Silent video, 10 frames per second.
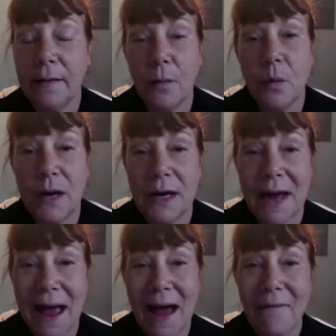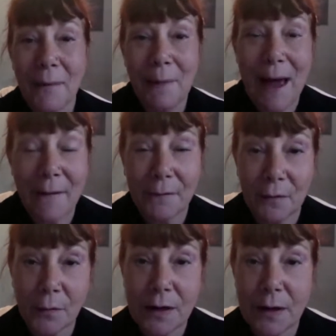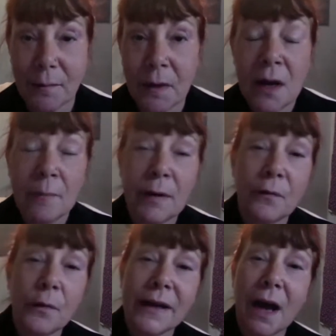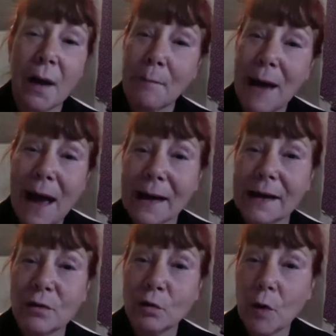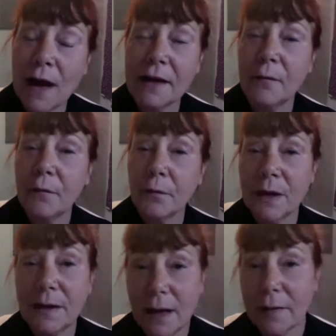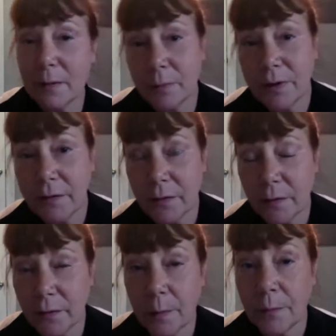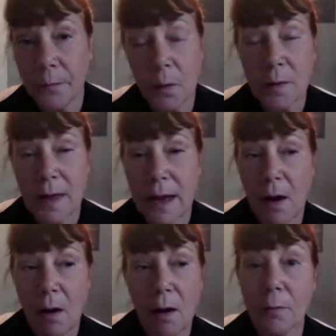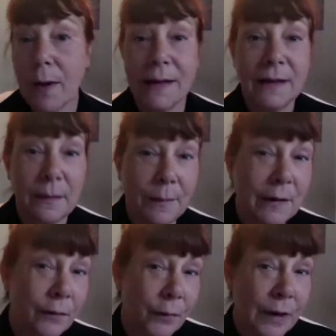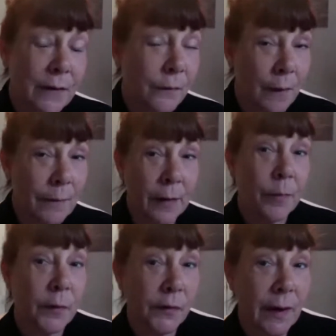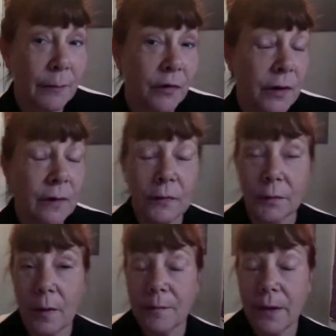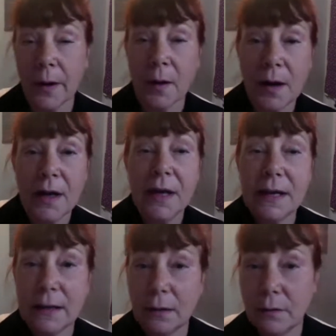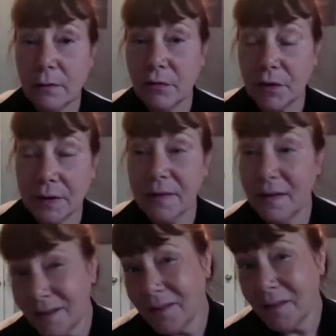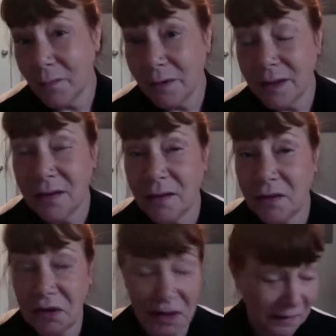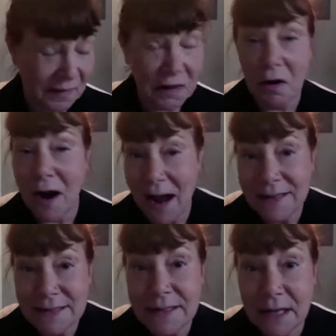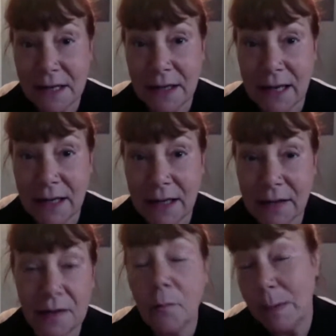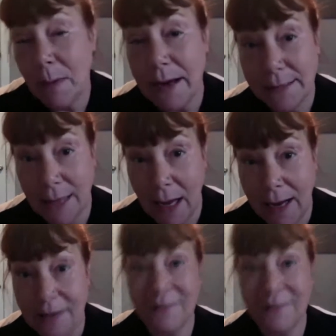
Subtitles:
Then we have the path to freedom. But if we come back and try to free the other prisoners before they are ready to be freed from their perceptions, from their illusions, then there's a really good chance that our ass is going to get kicked and we might die.